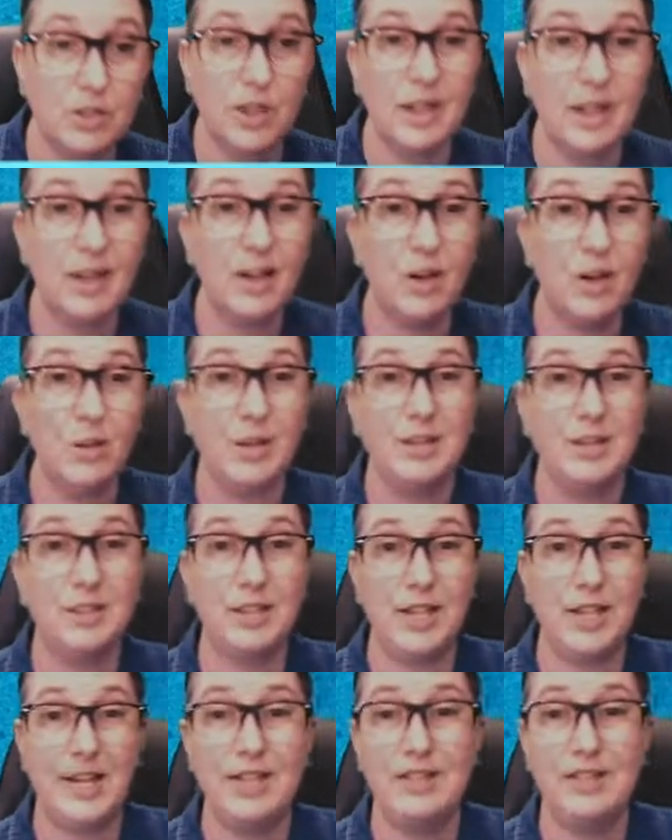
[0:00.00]
So I can go in and
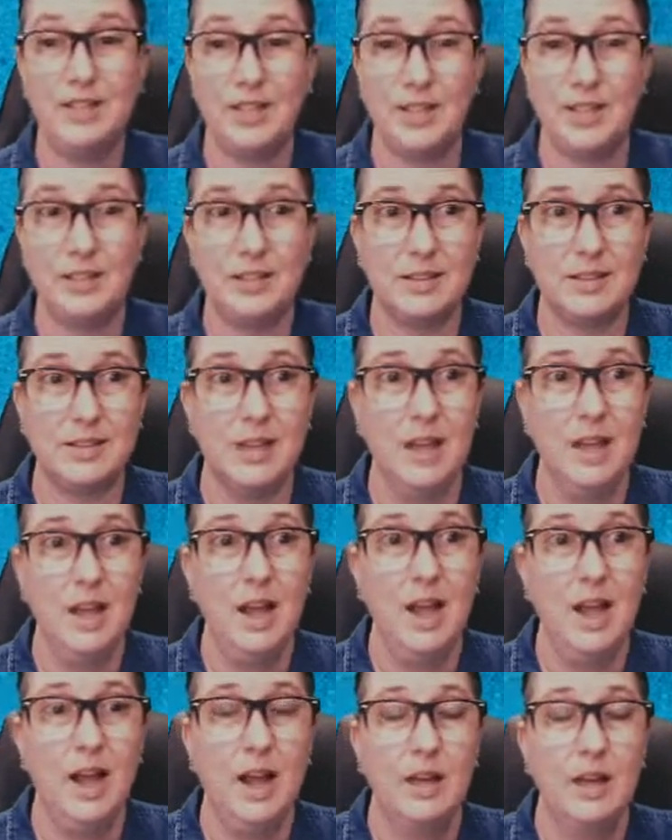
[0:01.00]
change this
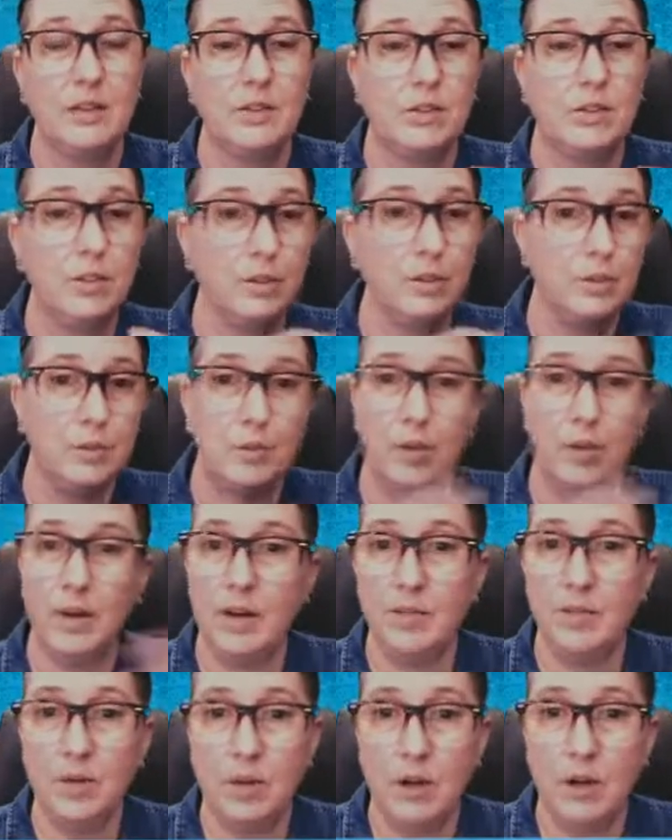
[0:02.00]
to
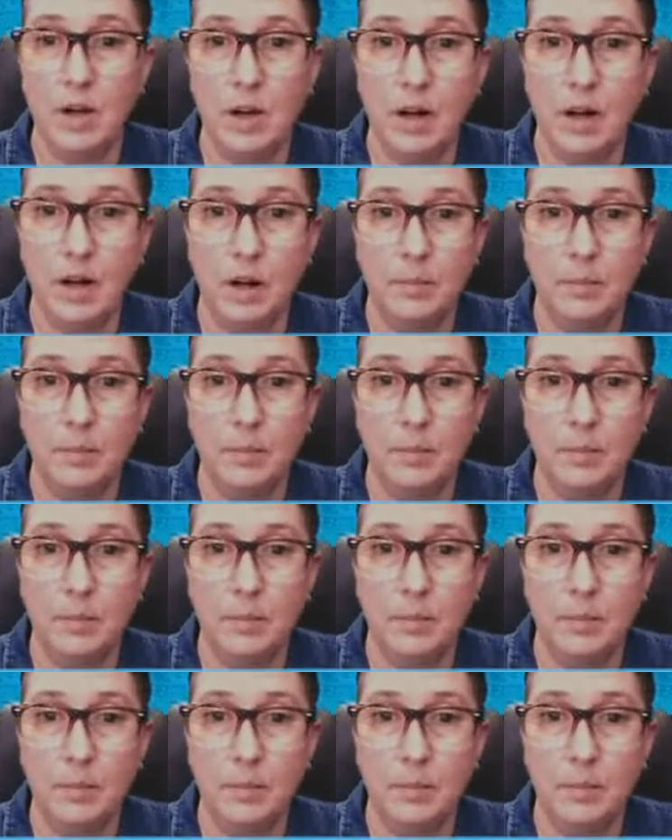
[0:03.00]
whatever